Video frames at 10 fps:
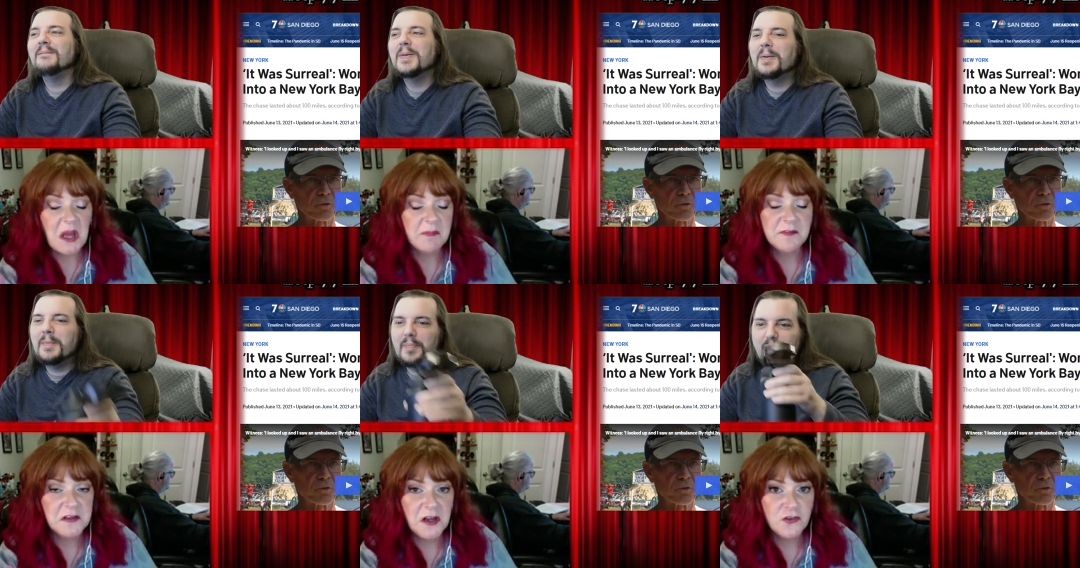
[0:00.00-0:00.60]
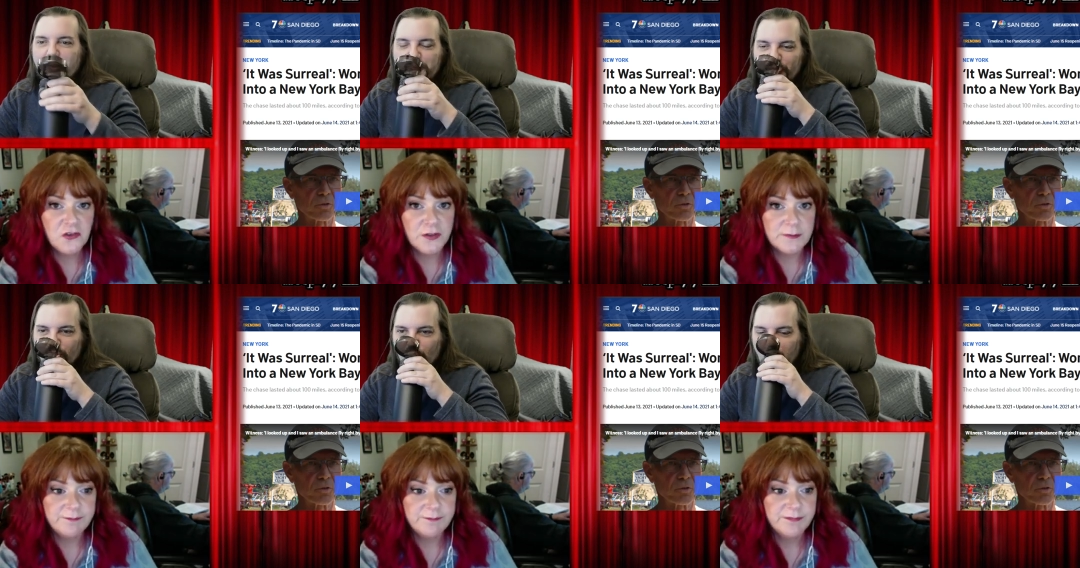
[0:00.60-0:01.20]
Speaker 1: Absolutely not
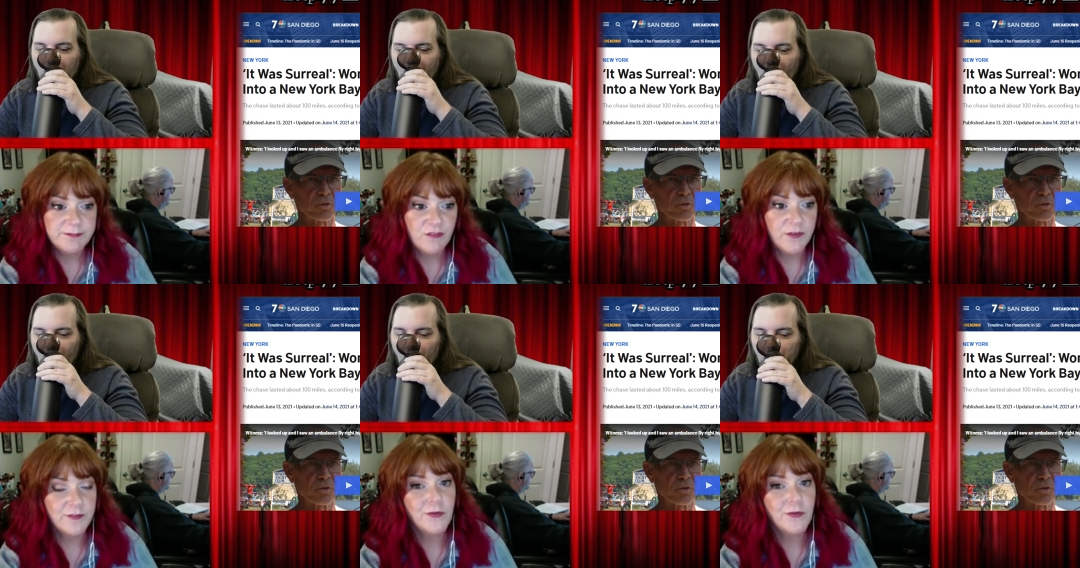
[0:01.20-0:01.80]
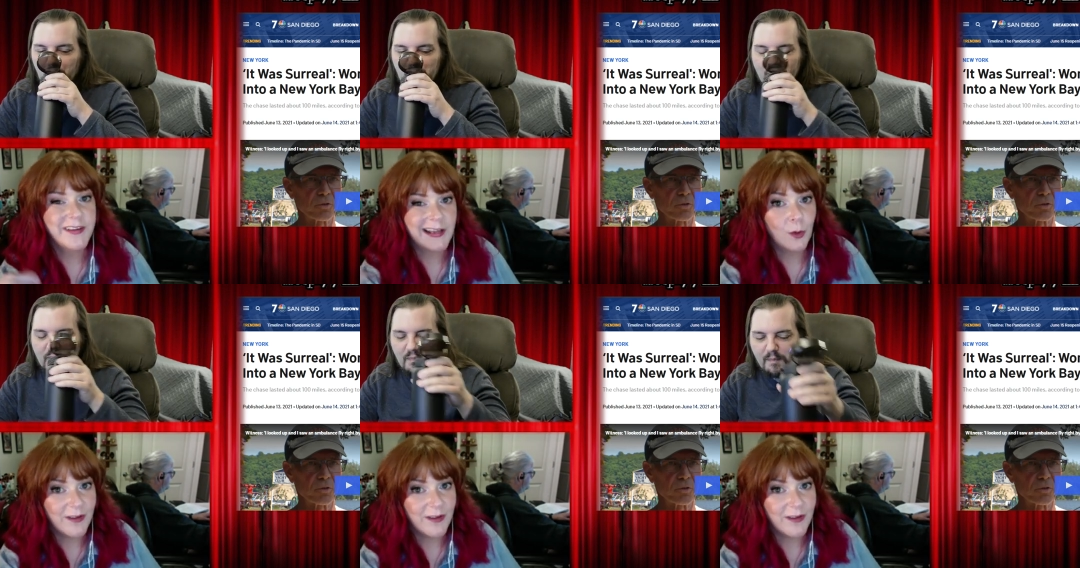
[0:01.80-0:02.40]
true. First of all, you
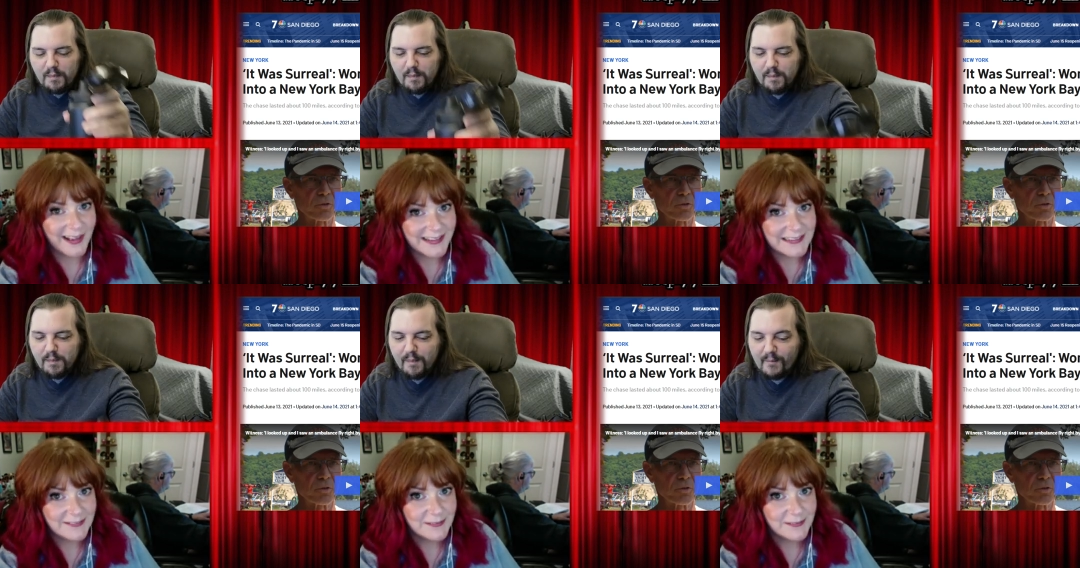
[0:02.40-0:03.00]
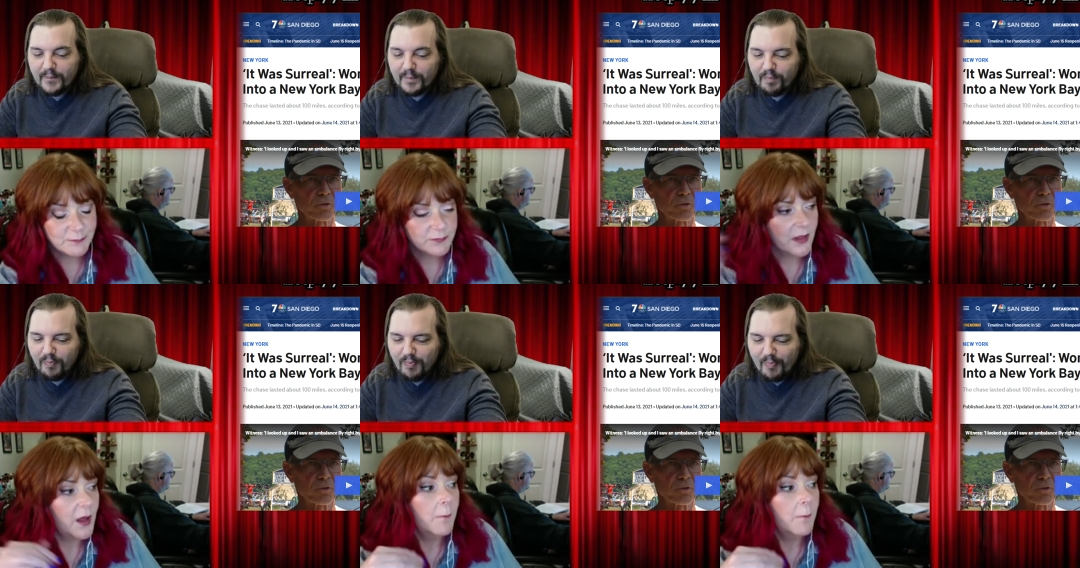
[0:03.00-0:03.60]
got Long Island,
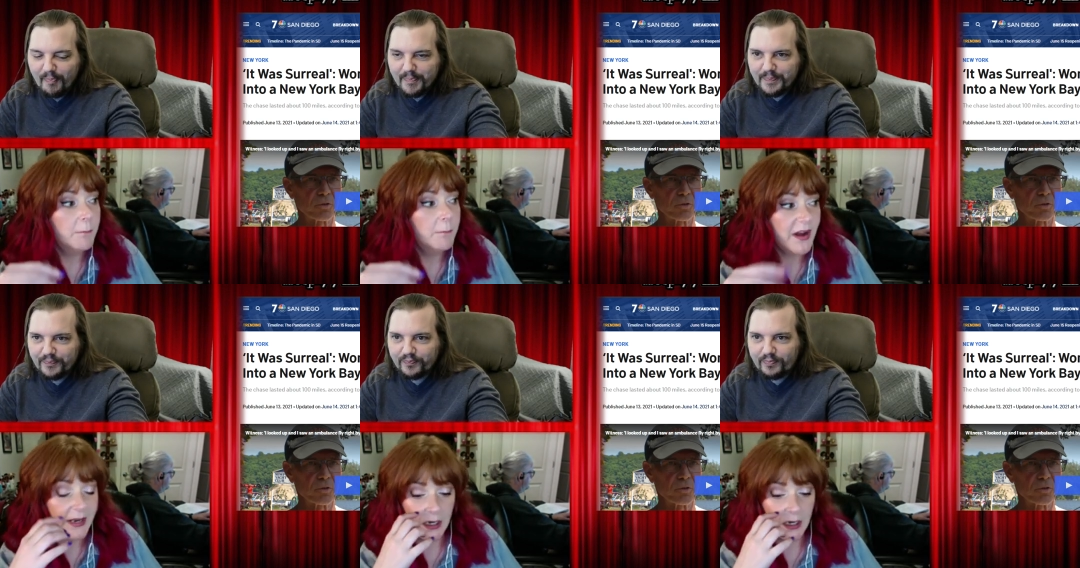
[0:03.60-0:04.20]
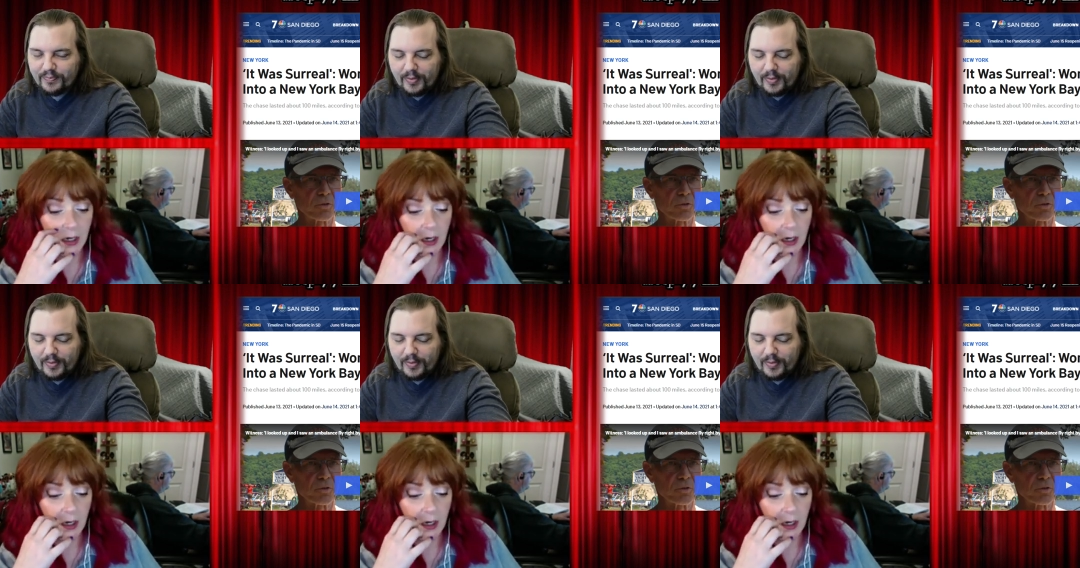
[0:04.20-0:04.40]
but